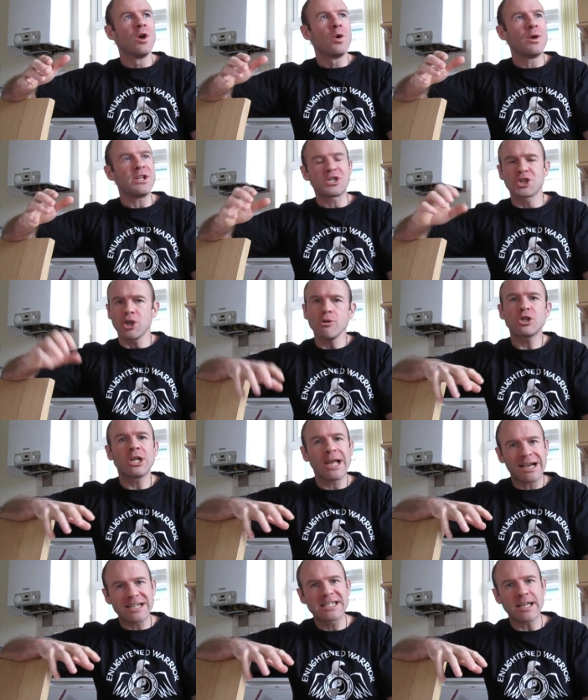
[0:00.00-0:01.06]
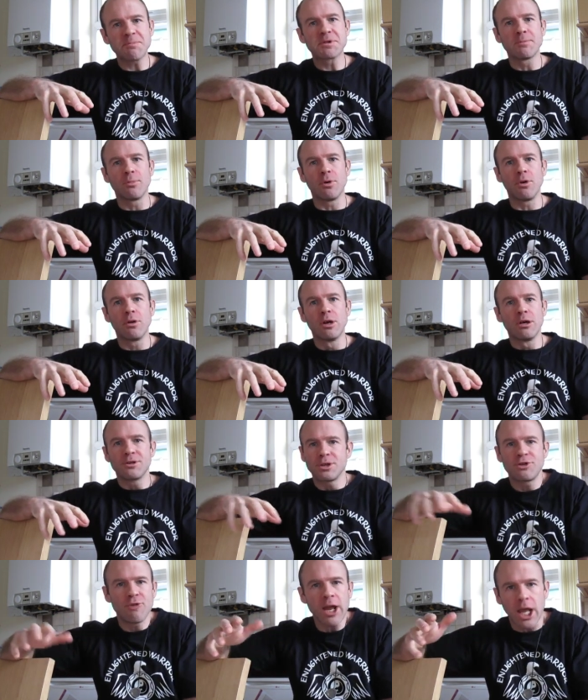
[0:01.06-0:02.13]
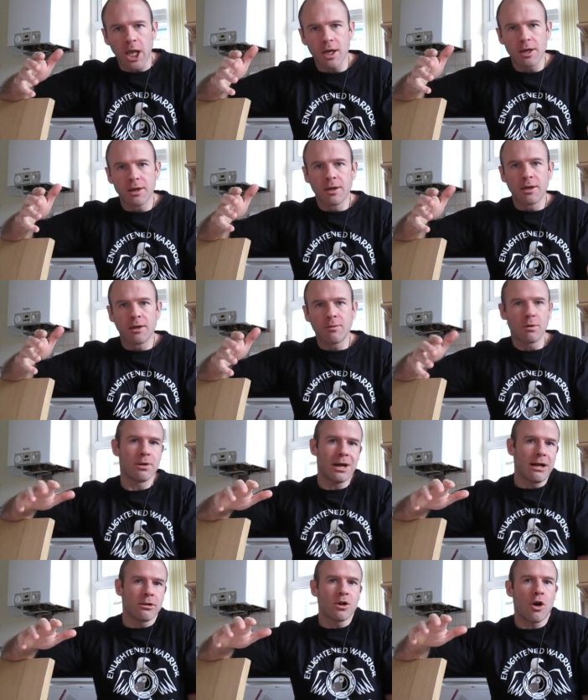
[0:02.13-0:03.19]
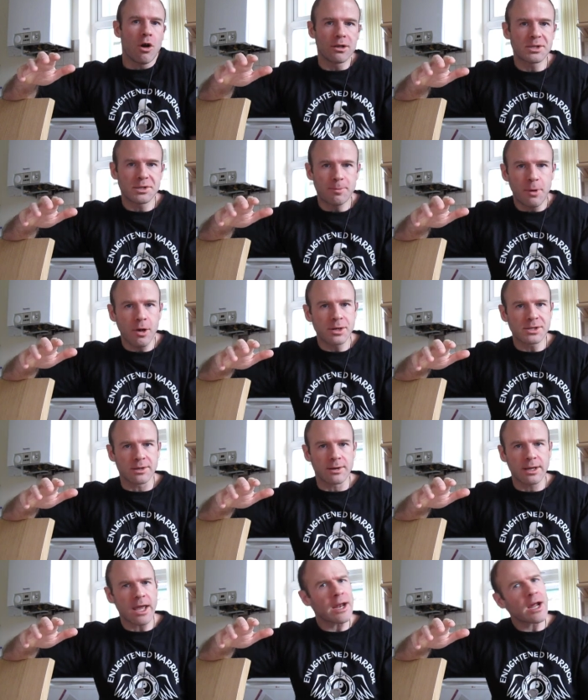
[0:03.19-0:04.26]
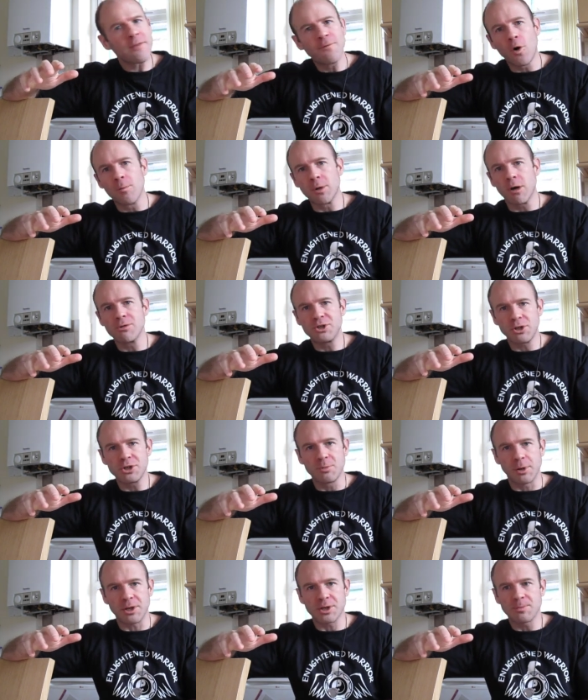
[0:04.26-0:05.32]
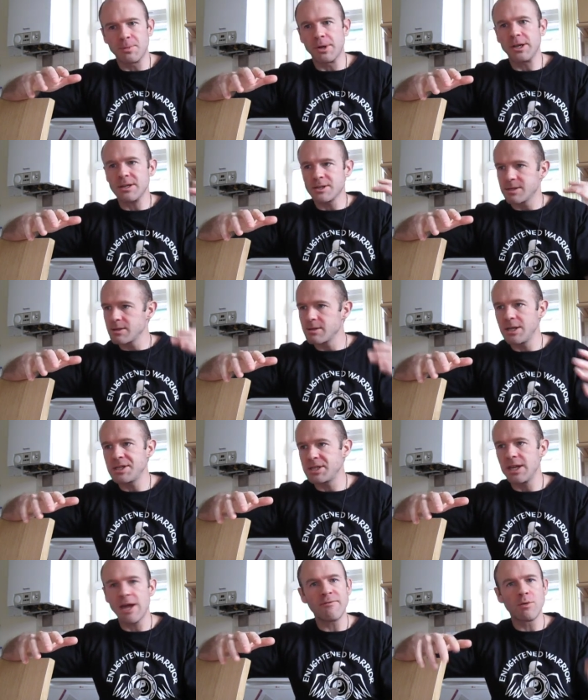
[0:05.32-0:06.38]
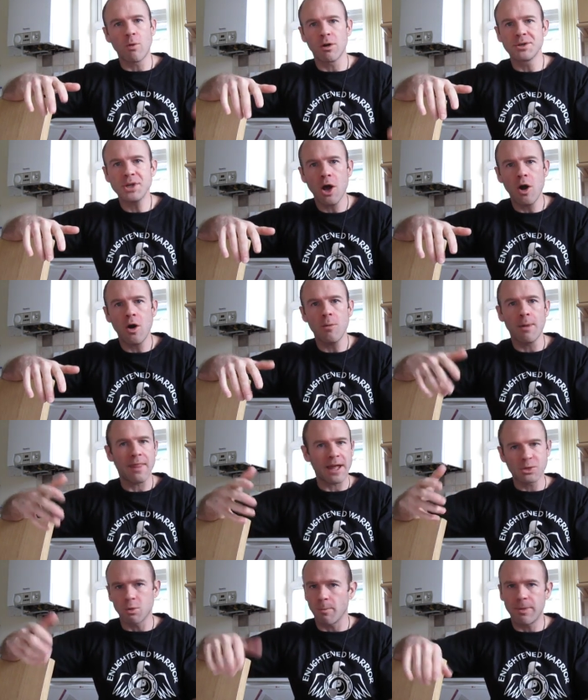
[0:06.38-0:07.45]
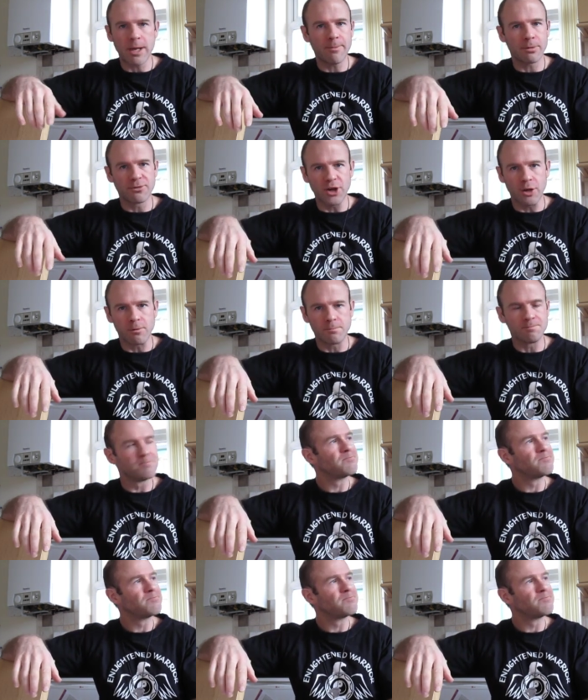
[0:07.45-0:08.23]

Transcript: it's socially acceptable to drink when alcohol is a poison. Again, I form no judgments, but it's it's in everyone's home, and that's what people do